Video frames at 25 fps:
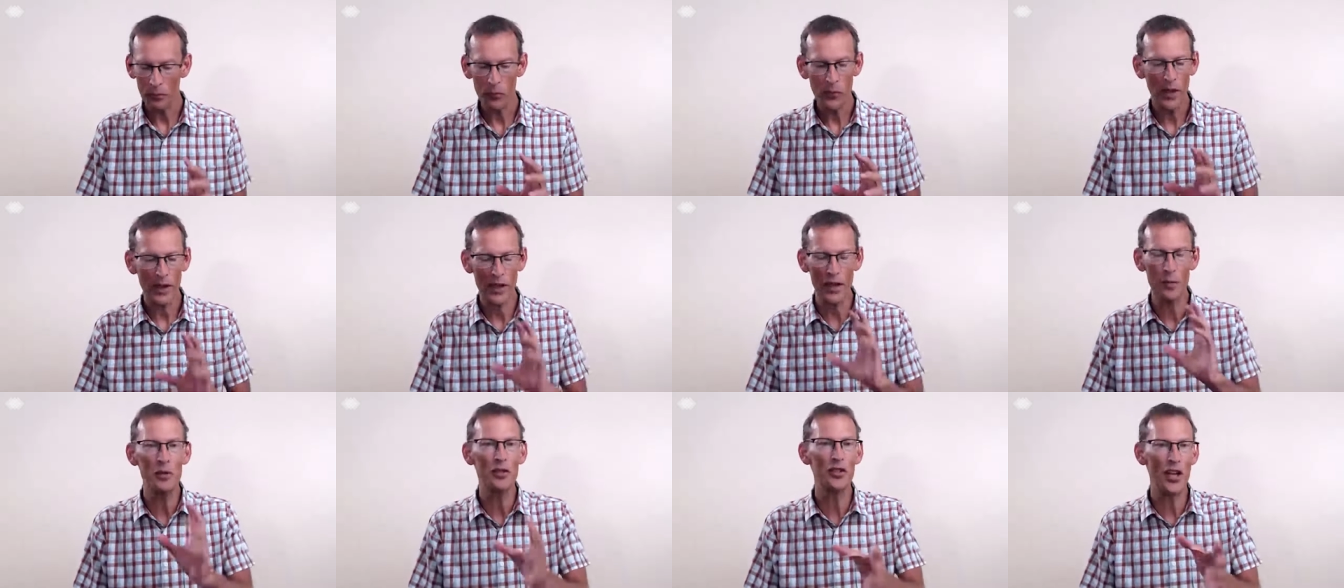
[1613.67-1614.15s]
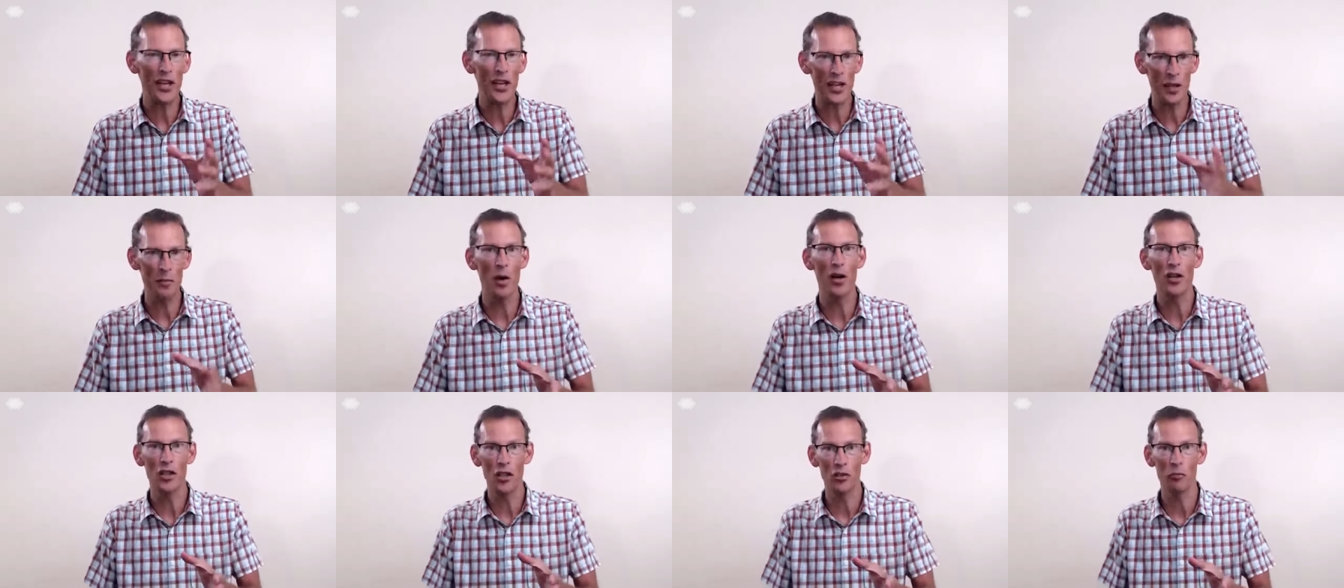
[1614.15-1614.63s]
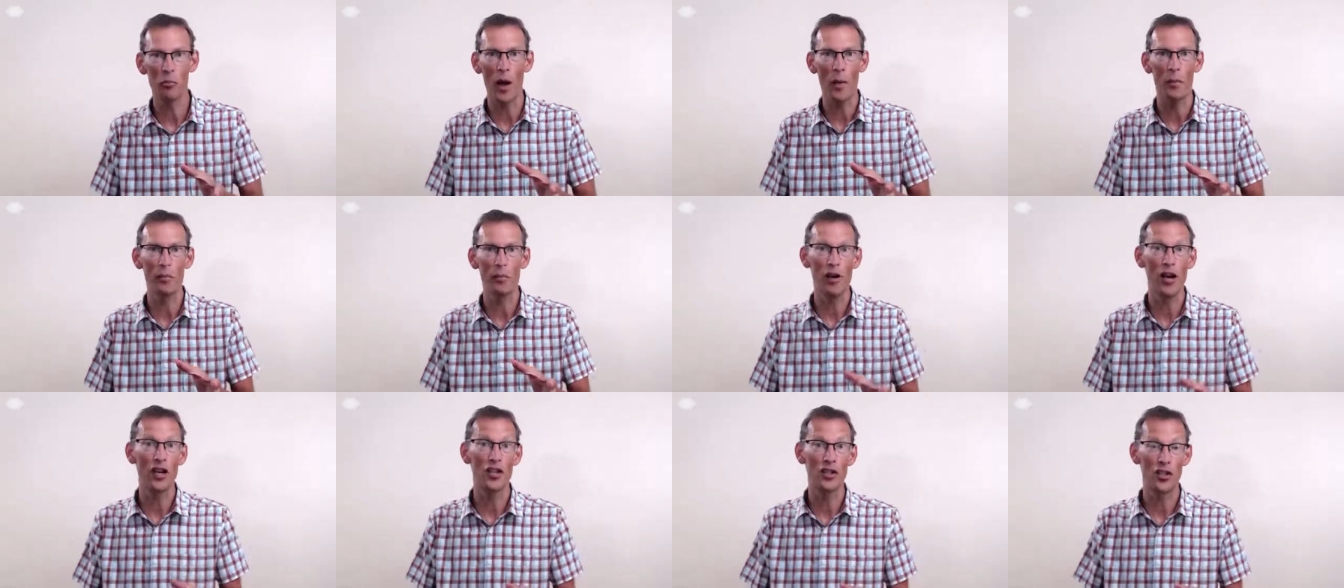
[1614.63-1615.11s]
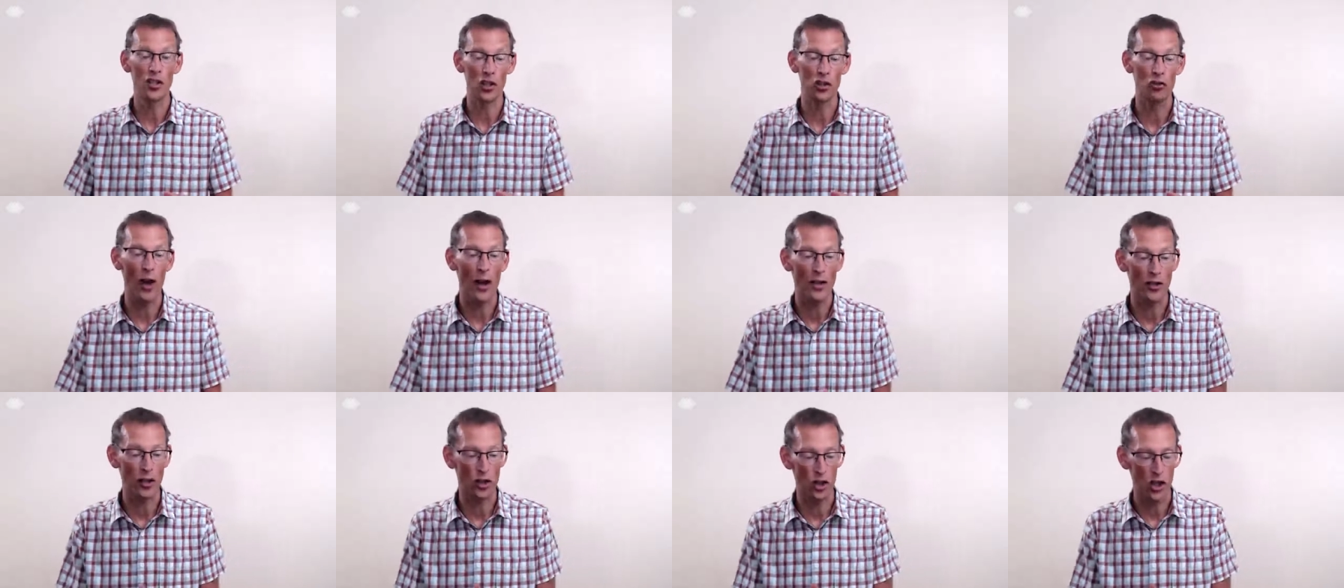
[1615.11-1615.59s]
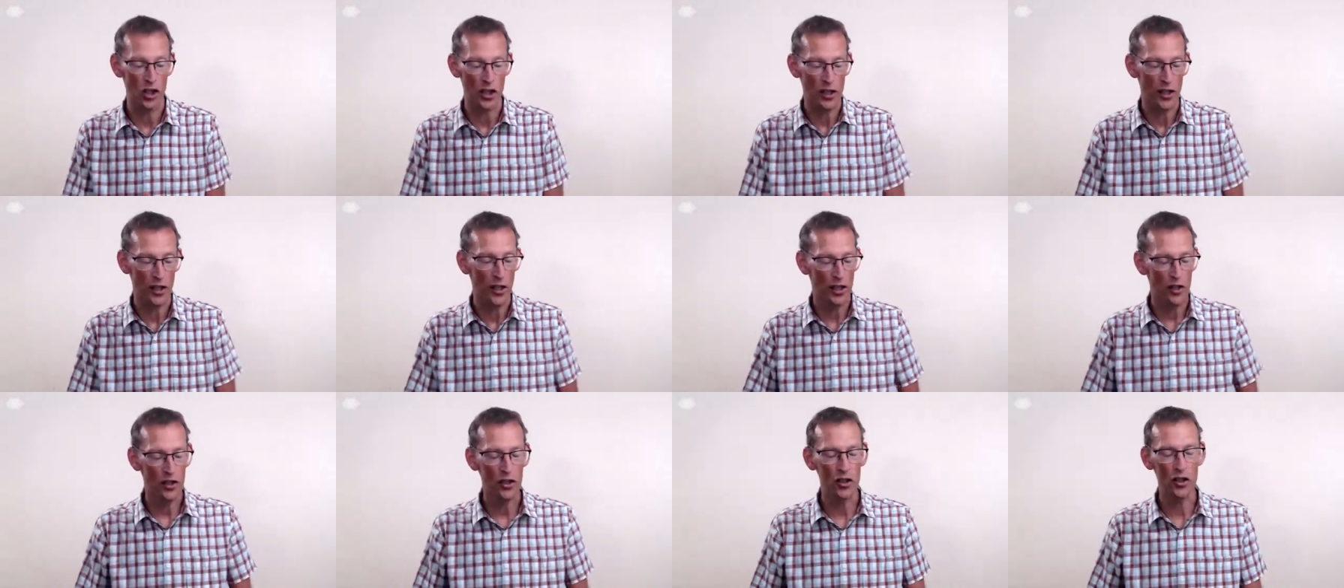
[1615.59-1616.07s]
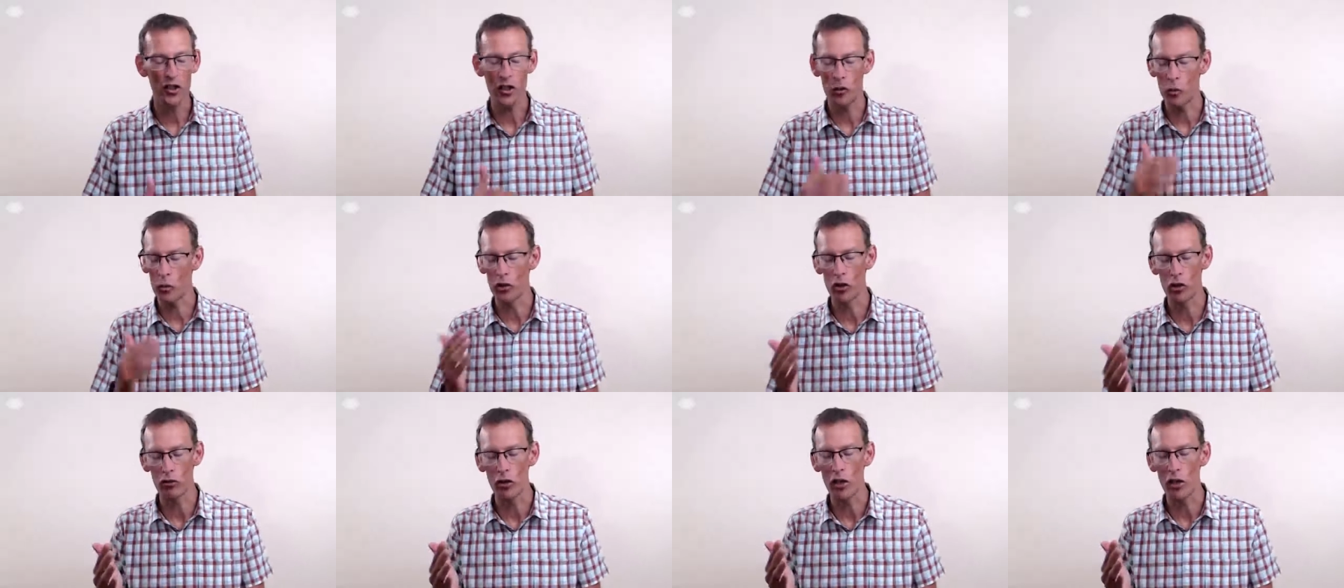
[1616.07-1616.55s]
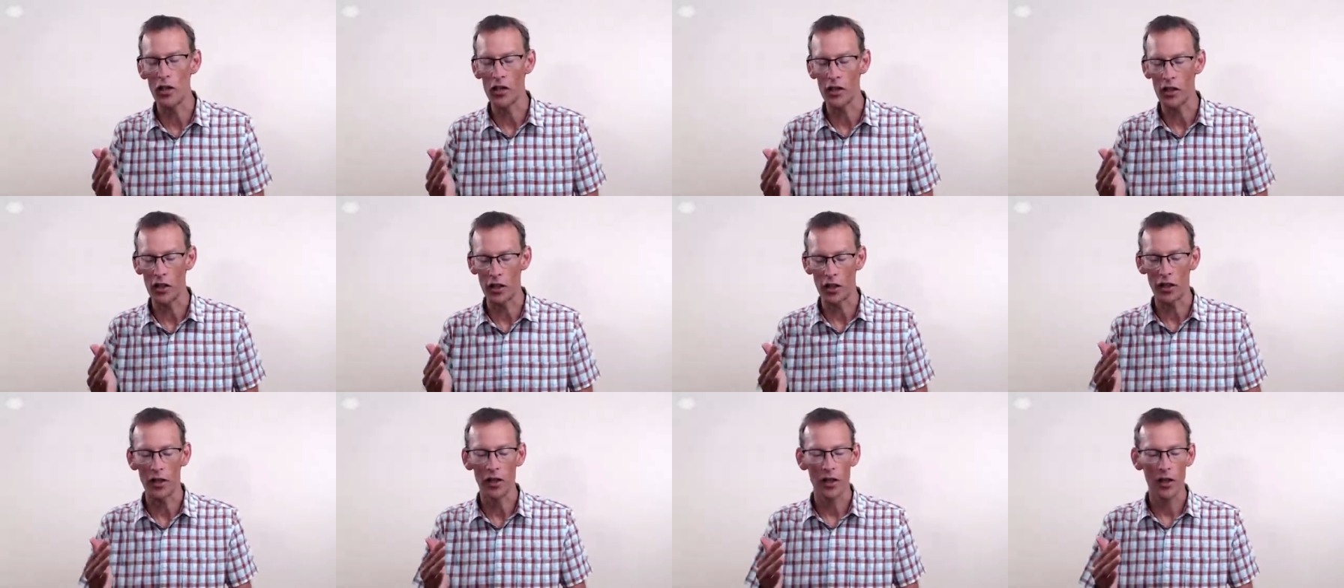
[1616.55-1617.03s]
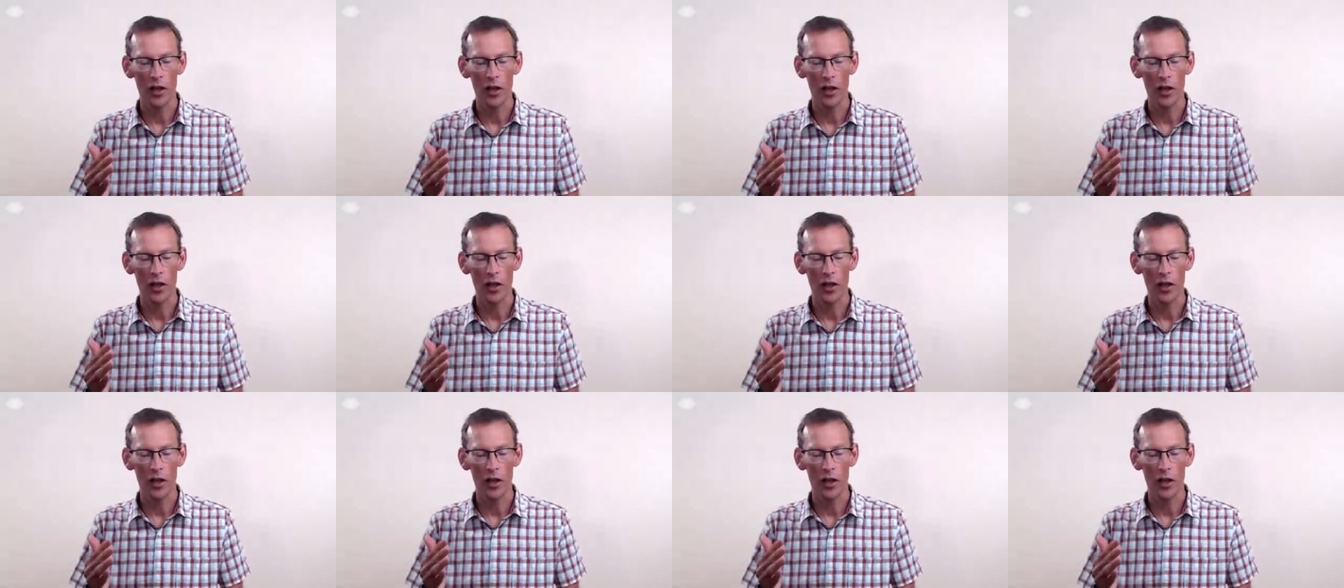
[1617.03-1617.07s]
let me tell you my, my pricing strategy because it was crazy,